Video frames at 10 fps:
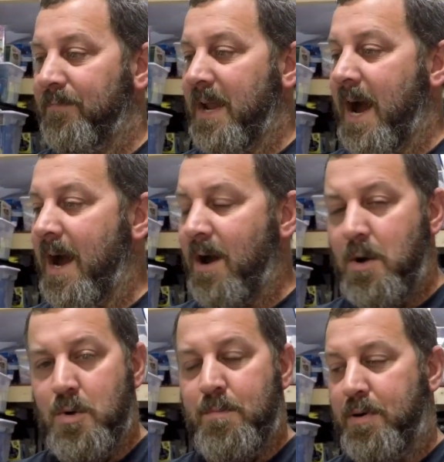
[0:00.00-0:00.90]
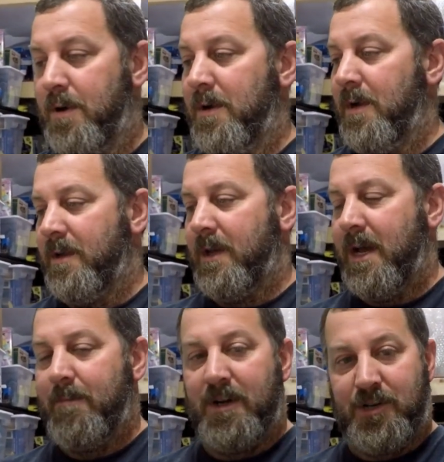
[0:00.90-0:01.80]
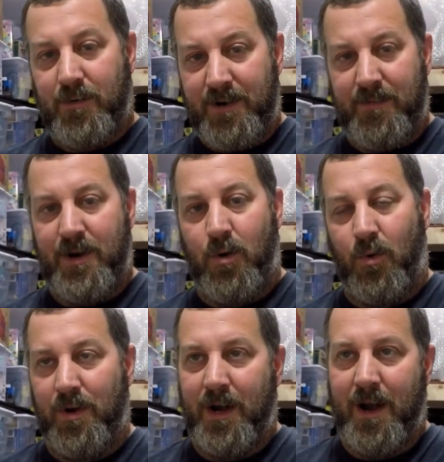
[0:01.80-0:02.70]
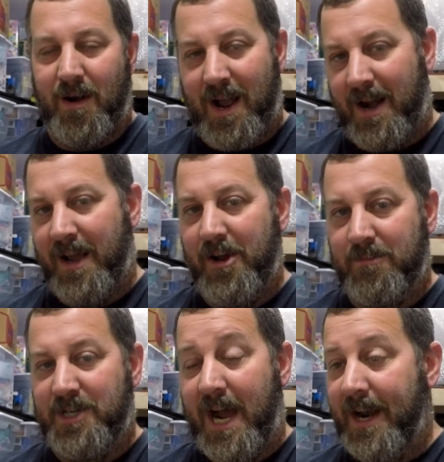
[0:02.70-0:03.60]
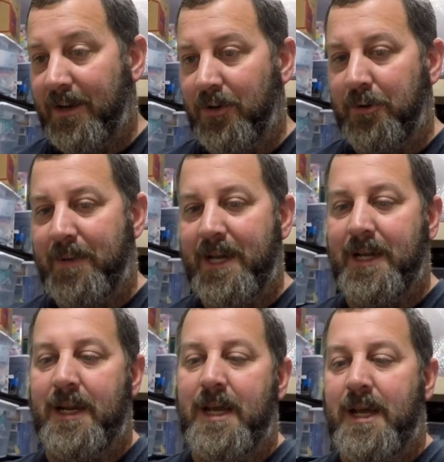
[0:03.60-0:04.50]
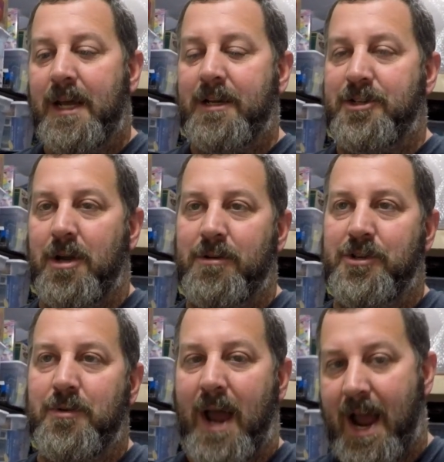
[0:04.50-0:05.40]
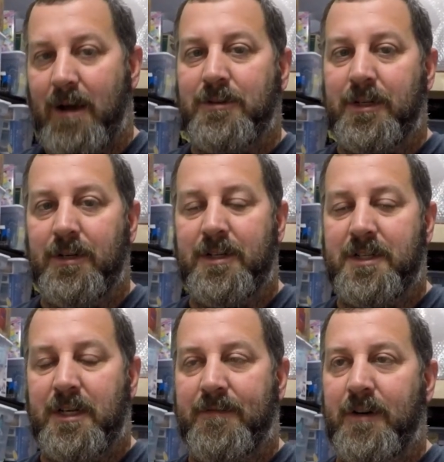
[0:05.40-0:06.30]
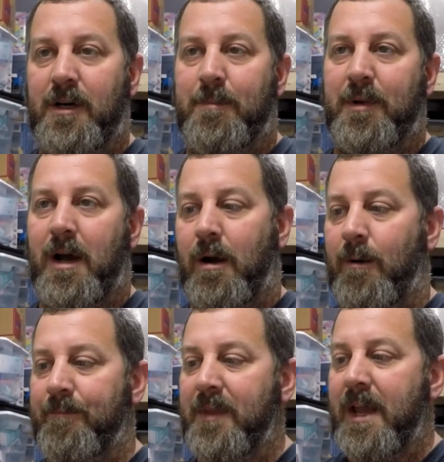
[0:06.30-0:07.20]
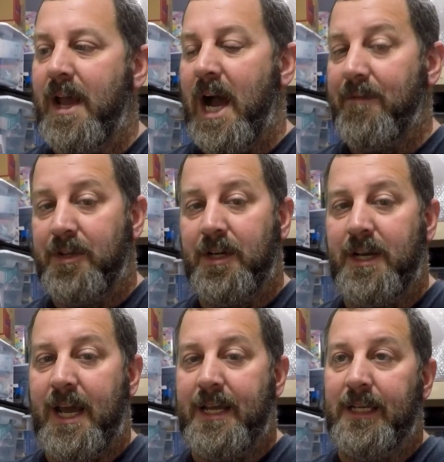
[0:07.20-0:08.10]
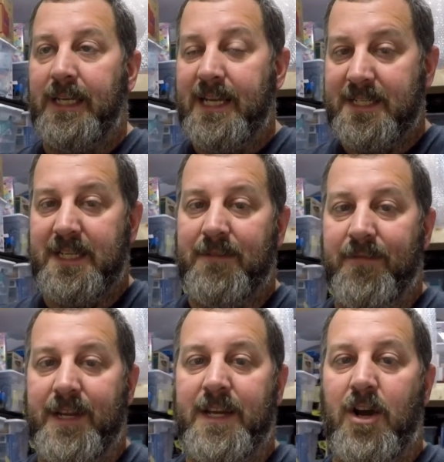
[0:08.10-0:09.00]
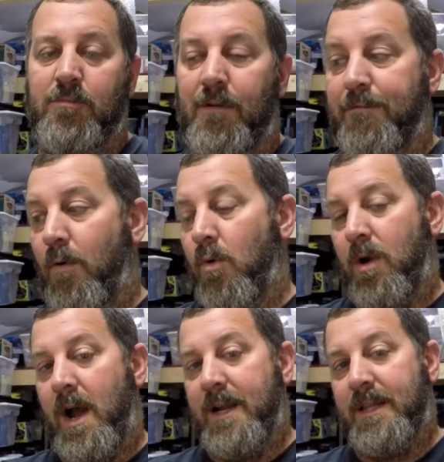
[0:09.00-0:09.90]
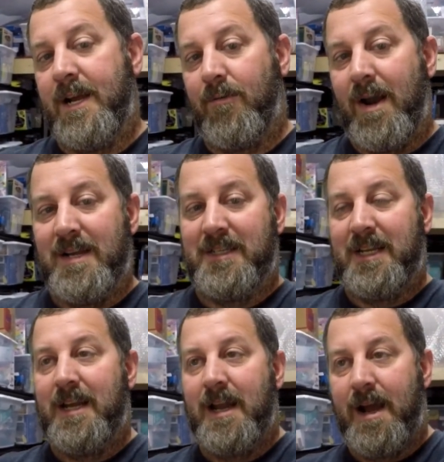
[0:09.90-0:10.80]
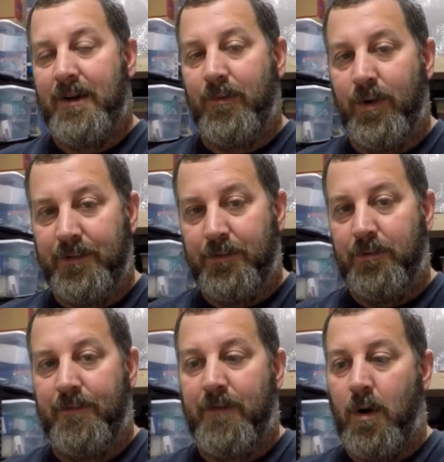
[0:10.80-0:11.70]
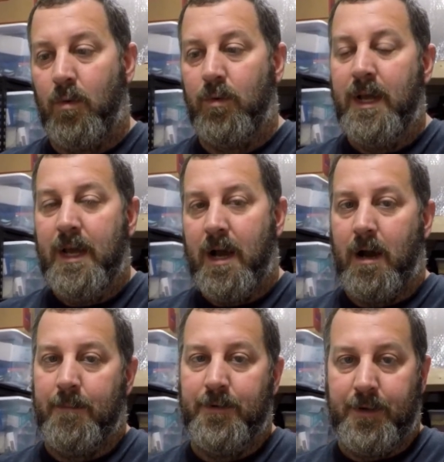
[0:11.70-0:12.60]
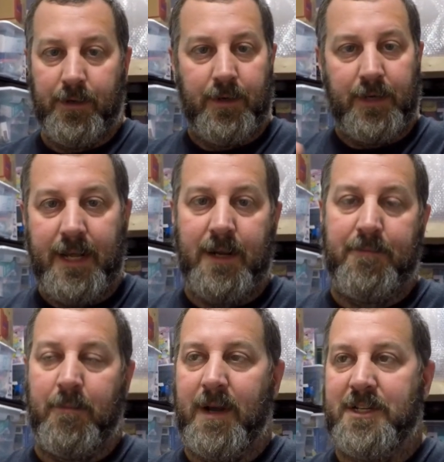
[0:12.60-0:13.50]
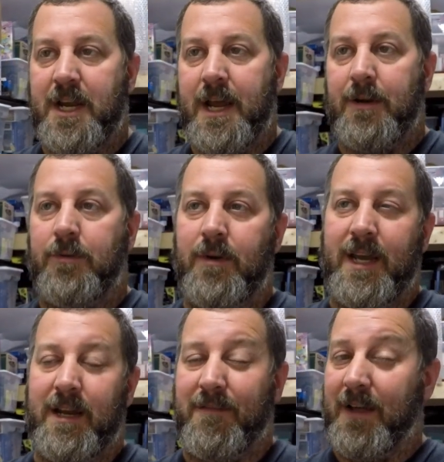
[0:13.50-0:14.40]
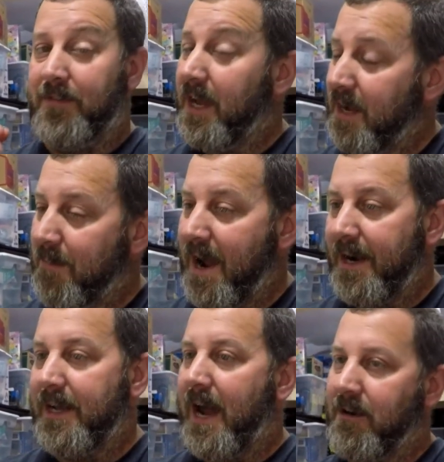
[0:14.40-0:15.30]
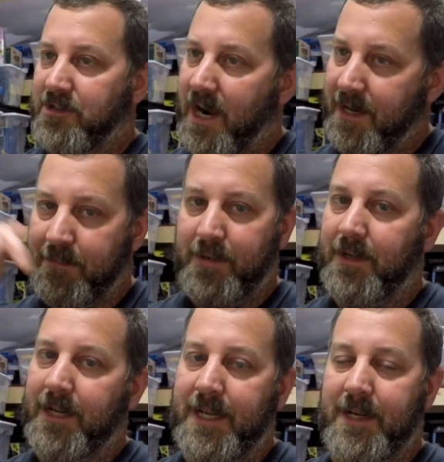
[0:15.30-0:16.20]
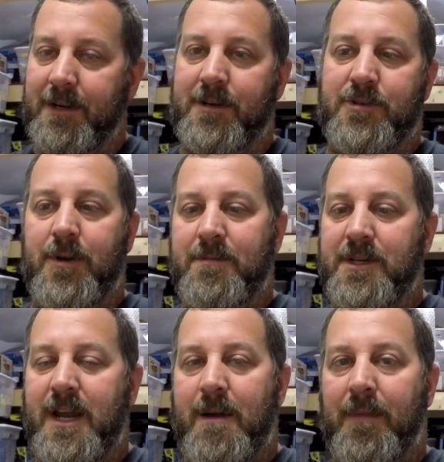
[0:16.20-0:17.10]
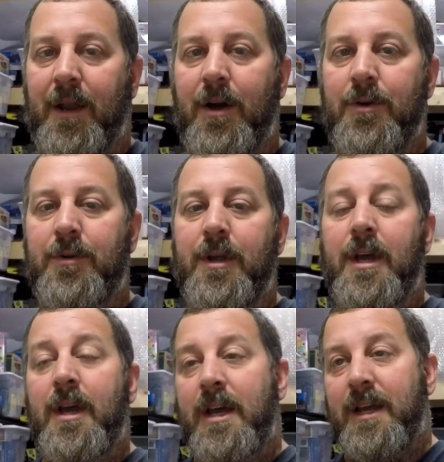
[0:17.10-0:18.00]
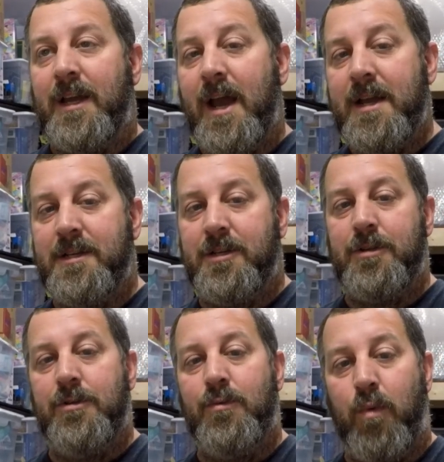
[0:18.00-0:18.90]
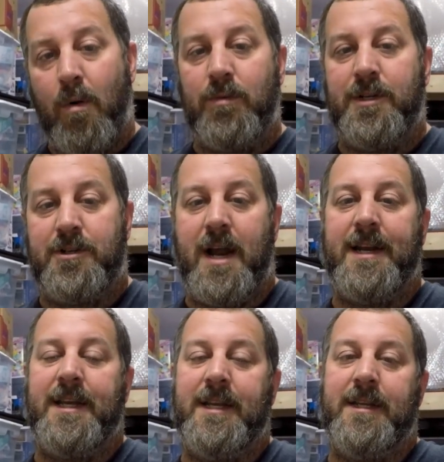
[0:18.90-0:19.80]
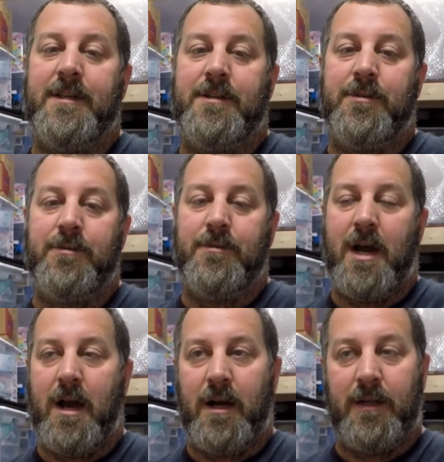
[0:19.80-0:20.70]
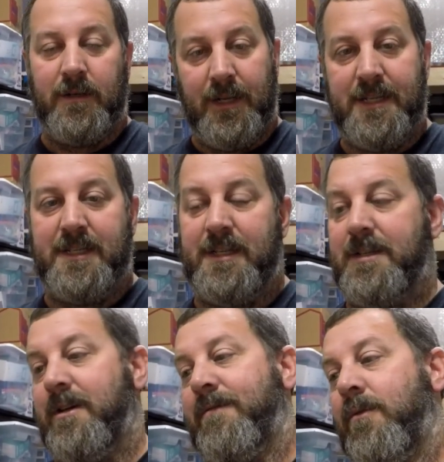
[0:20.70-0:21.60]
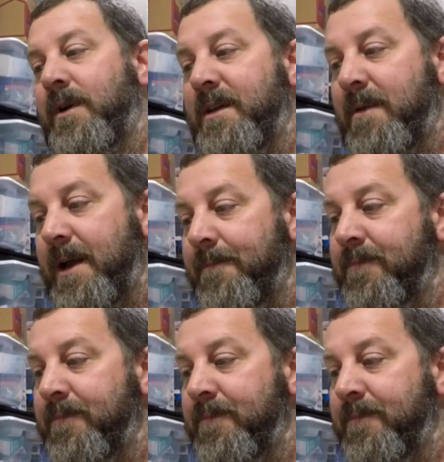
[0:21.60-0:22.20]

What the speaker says: I hope that my screen recording there kind of helped you out a little bit and showed you how to look stuff up. I've done a listing video before like that where I sat down and went through the phone. You can look up on my channel, and if I think about it, I'll try to put a link in the description down below in case you want to try to get into listing stuff on eBay.